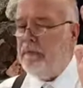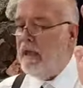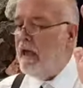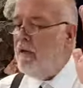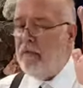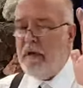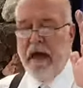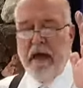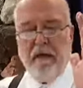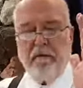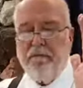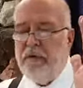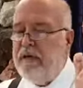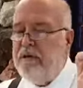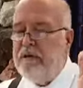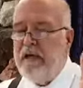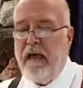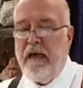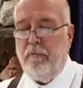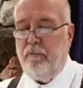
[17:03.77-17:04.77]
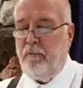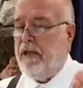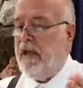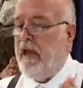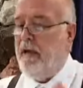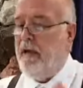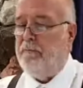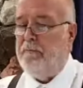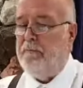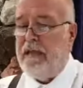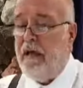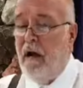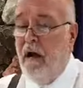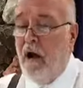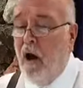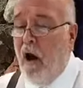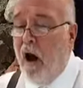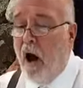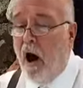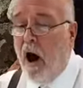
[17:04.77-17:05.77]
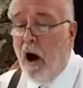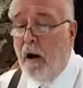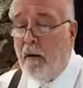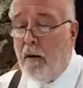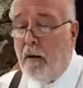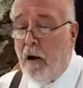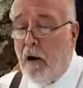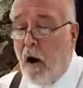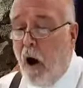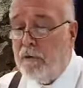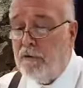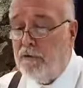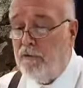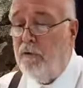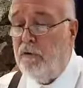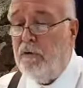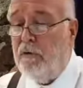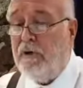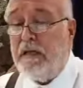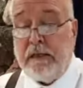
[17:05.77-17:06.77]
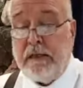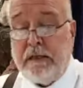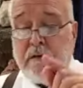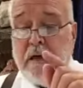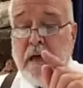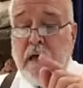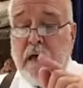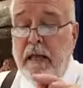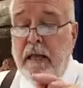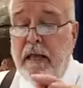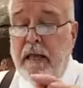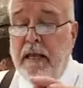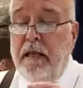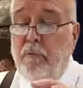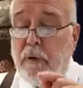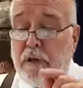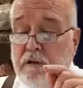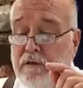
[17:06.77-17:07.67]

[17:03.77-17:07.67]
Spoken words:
Every day we have many opportunities. And he